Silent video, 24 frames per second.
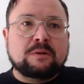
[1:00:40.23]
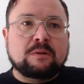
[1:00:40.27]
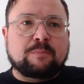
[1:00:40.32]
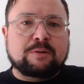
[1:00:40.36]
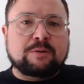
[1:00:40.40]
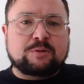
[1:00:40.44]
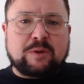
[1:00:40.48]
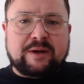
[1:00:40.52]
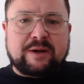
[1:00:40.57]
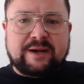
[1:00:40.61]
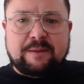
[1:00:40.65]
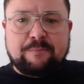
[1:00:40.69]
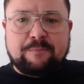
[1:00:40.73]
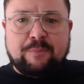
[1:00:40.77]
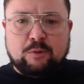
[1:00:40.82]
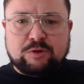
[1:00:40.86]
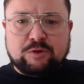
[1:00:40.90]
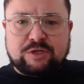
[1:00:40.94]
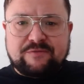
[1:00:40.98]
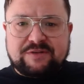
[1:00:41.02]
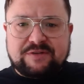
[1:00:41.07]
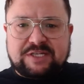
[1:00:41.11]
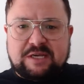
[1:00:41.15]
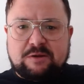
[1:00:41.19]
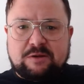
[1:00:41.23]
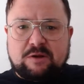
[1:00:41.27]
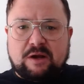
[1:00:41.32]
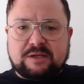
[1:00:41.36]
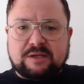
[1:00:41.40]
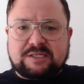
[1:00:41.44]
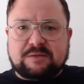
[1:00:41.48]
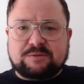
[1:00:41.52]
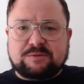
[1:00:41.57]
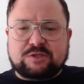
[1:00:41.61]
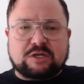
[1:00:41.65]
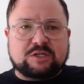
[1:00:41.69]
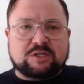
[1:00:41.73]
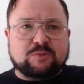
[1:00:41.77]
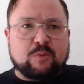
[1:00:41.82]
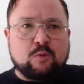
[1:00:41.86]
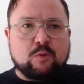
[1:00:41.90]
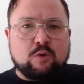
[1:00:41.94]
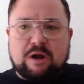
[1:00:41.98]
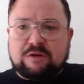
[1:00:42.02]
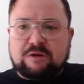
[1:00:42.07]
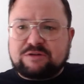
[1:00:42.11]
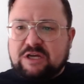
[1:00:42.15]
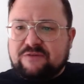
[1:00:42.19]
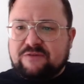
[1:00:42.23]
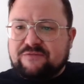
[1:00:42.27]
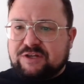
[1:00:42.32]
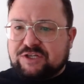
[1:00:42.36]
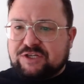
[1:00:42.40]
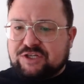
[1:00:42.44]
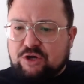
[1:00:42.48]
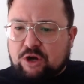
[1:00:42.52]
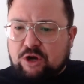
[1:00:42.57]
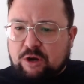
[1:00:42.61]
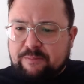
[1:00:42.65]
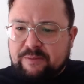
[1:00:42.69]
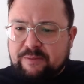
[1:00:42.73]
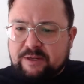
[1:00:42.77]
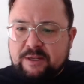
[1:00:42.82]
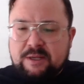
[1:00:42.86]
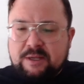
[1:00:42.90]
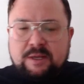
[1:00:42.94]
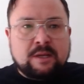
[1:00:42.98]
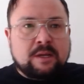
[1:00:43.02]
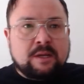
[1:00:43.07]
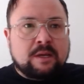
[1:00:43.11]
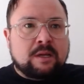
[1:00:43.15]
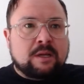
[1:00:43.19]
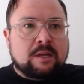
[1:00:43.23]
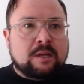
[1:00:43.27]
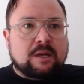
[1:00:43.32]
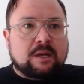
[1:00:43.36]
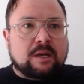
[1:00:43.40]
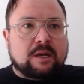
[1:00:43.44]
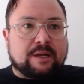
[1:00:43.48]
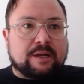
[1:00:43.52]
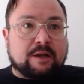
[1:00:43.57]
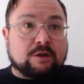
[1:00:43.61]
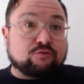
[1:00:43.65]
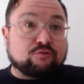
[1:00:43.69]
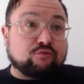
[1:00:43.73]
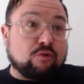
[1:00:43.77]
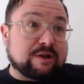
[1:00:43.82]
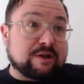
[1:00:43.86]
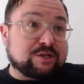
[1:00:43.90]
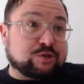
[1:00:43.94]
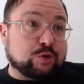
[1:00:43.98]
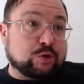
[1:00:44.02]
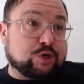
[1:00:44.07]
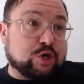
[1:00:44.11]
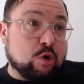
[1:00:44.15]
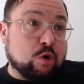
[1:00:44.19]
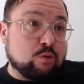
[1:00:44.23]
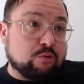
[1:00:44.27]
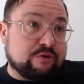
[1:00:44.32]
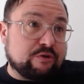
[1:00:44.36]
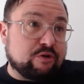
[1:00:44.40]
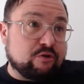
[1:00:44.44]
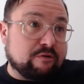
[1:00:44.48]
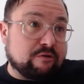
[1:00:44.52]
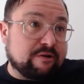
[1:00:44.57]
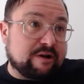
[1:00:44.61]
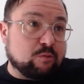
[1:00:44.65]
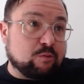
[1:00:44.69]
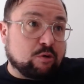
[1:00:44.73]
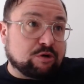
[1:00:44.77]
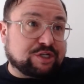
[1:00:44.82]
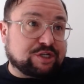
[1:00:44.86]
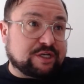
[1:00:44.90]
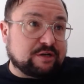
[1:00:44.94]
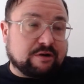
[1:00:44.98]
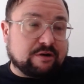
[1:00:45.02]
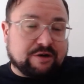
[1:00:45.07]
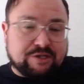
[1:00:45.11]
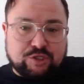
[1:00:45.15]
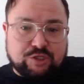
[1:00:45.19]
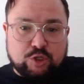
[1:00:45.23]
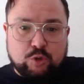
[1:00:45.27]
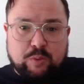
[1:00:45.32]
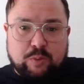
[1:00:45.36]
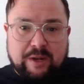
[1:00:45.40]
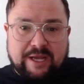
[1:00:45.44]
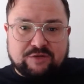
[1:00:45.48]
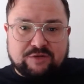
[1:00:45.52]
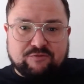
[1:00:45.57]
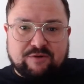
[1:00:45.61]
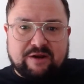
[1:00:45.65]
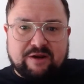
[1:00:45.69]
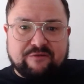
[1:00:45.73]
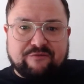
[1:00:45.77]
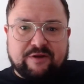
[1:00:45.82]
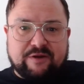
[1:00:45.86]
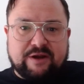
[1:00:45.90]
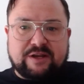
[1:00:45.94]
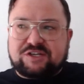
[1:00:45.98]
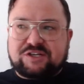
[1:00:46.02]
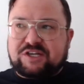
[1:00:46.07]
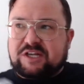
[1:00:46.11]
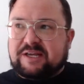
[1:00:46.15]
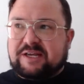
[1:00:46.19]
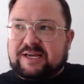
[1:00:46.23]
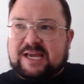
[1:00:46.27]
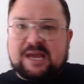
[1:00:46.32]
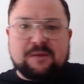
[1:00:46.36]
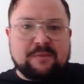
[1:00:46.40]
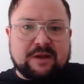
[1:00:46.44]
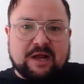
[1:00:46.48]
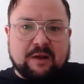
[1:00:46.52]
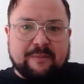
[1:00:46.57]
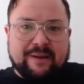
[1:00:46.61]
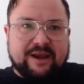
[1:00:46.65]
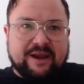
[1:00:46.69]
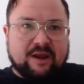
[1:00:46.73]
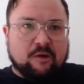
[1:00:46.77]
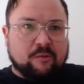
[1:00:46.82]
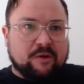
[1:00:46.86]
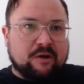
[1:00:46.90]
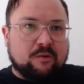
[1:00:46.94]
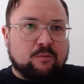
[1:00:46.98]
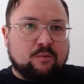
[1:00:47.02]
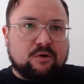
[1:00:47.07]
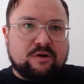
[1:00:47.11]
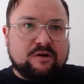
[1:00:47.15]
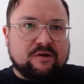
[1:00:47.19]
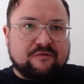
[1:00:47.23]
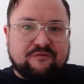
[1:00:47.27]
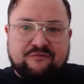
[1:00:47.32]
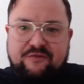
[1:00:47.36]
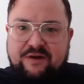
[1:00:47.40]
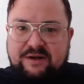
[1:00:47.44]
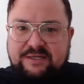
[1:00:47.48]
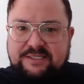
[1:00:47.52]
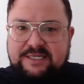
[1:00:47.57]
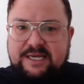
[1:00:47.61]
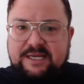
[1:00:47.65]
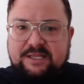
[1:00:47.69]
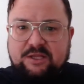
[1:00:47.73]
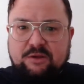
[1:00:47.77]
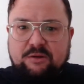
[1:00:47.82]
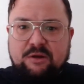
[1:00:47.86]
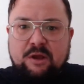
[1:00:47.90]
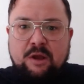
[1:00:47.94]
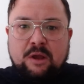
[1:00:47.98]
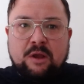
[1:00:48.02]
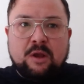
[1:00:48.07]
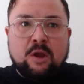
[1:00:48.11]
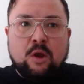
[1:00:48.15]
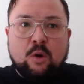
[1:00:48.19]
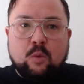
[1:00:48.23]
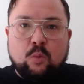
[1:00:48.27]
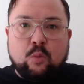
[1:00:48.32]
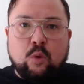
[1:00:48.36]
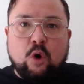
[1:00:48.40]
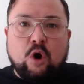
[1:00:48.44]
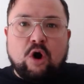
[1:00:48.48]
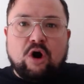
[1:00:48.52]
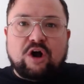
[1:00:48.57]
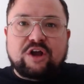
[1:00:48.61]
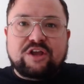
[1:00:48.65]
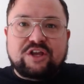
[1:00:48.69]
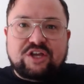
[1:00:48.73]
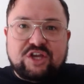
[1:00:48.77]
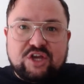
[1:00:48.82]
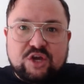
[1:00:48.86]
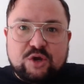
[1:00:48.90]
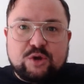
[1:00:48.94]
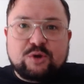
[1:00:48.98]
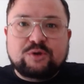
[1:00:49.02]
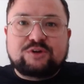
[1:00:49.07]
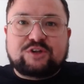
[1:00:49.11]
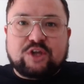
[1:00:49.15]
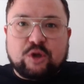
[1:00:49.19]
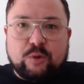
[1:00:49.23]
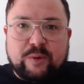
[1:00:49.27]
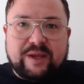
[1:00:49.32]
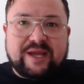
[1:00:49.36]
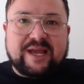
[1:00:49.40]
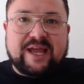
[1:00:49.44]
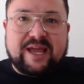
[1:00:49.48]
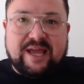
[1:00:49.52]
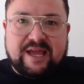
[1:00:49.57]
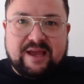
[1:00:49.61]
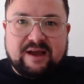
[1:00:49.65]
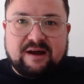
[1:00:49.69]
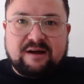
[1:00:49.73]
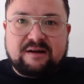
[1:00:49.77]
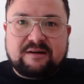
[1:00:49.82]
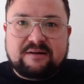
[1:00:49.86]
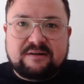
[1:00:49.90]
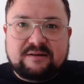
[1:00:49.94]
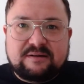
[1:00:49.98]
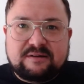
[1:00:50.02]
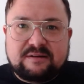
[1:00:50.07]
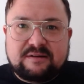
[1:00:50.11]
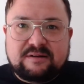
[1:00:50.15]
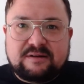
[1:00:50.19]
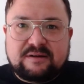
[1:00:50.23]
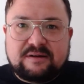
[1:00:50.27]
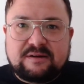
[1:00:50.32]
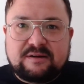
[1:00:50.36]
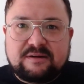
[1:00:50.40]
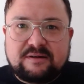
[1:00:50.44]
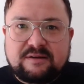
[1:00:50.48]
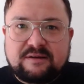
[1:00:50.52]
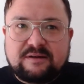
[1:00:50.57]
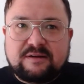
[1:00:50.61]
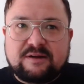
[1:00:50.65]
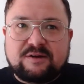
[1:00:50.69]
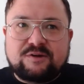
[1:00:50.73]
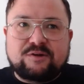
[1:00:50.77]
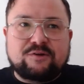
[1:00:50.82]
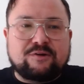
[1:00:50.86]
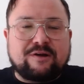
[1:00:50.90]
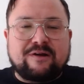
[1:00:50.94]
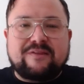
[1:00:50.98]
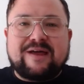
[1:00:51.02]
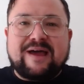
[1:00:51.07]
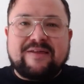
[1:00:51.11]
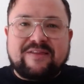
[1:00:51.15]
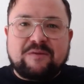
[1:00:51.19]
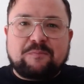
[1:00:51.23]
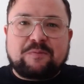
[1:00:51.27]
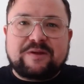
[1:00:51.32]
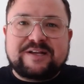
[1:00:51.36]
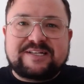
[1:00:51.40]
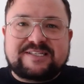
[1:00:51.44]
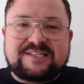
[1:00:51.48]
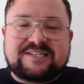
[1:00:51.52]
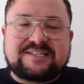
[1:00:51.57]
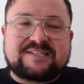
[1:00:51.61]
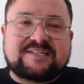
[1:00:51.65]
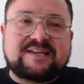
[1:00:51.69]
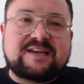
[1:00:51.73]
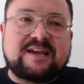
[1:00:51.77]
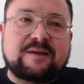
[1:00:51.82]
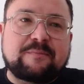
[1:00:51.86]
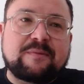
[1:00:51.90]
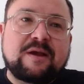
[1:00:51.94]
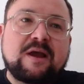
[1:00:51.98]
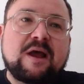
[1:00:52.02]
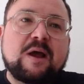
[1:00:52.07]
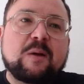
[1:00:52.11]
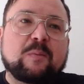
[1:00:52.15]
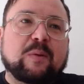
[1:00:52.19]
It's one of them balls. You ever see, like, sometimes the ball goes over the top and he goes right into a corner. You're only watching, like, the two players running for it. And he said, the keeper come out now. You're like, what the fuck's he doing? What are you doing here? Not like that. They're pleased to see him.